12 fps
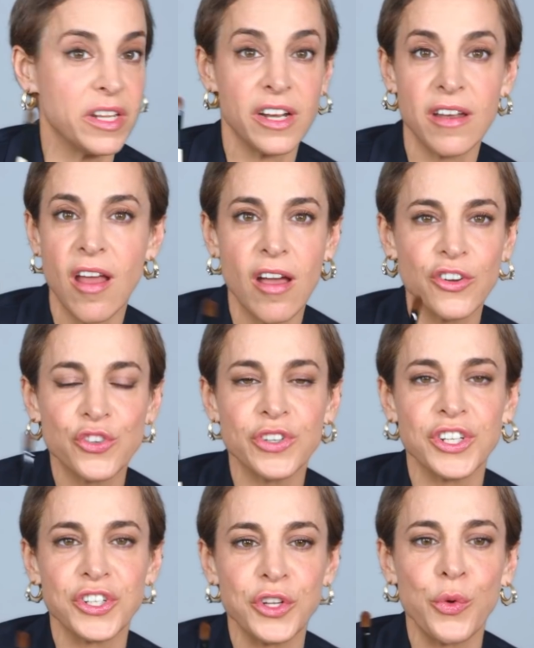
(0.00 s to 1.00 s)
in a
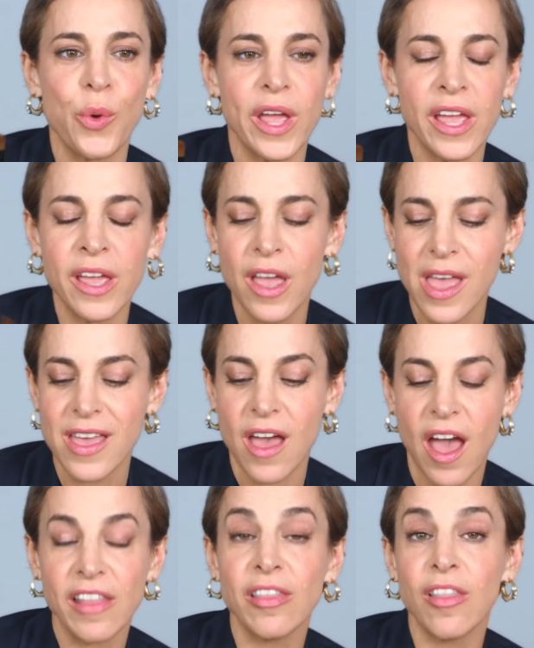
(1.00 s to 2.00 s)
non-traditional way.
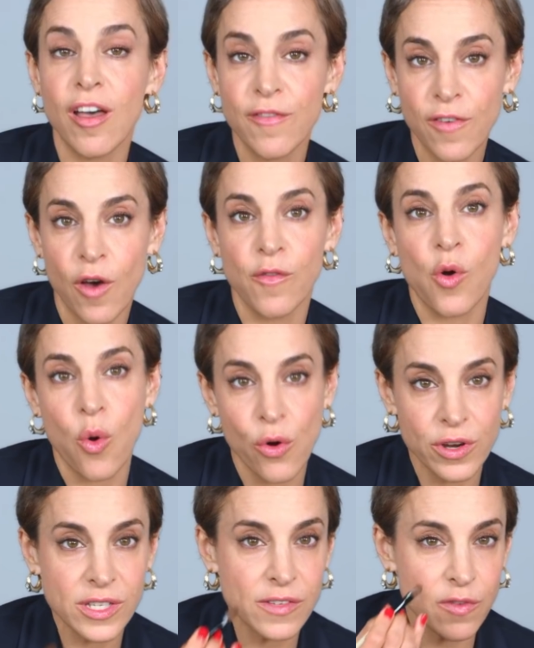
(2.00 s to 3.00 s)
I love, of
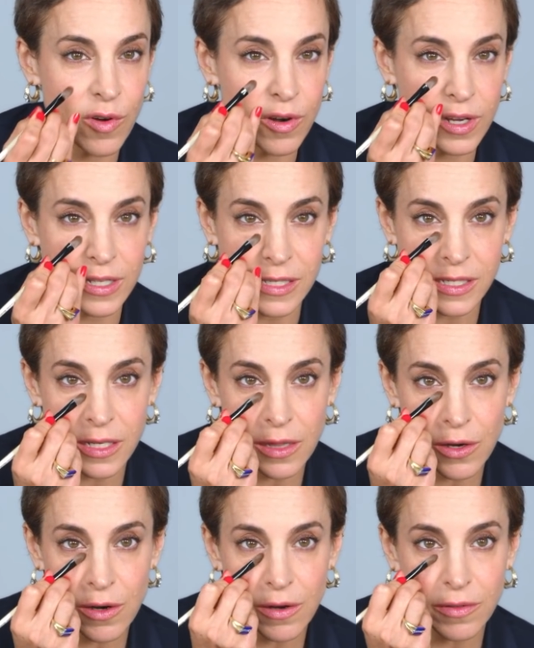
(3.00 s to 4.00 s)
course, for
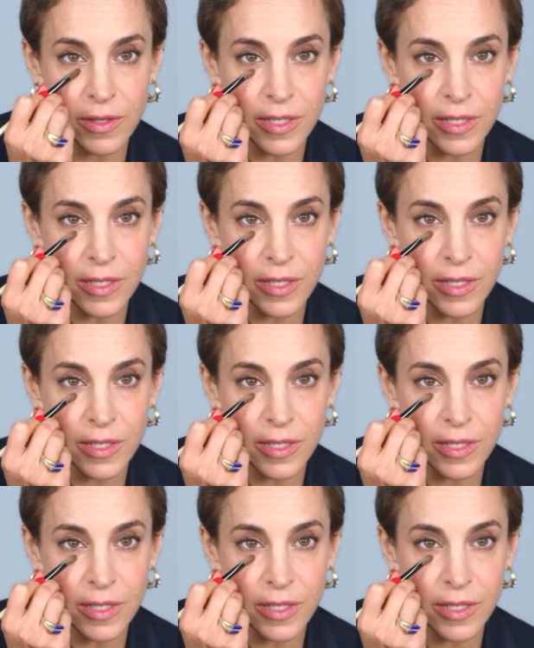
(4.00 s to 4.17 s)
concealer.